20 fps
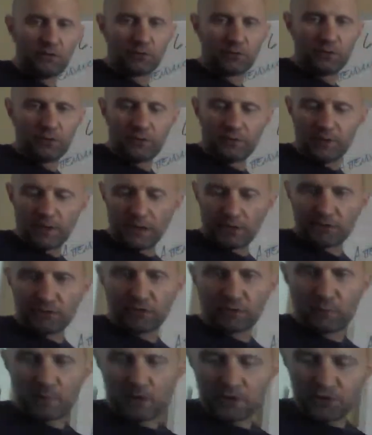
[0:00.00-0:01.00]
Just hit the
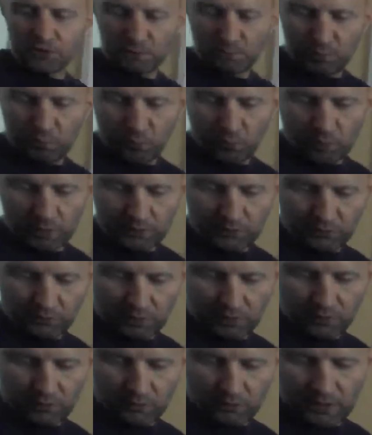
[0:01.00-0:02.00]
exclamation point
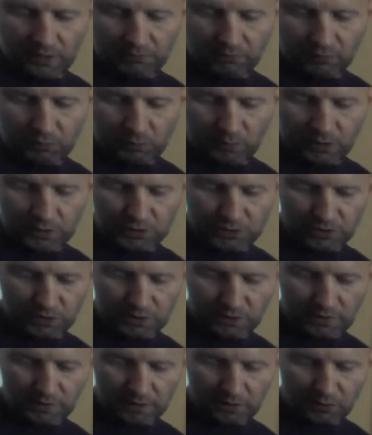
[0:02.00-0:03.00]
so I know you have a
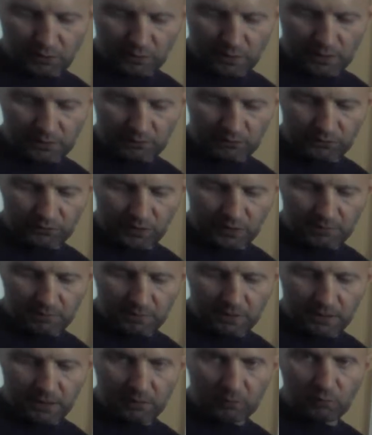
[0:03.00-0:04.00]
question, and then go ahead and
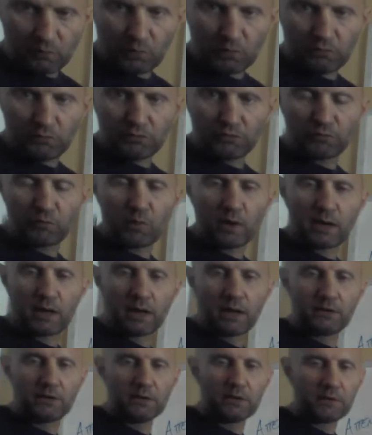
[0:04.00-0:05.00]
type it out, and we'll just
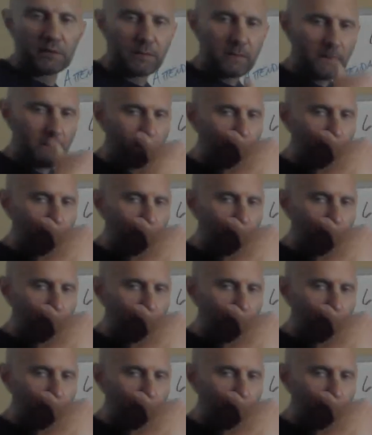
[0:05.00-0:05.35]
wait on you.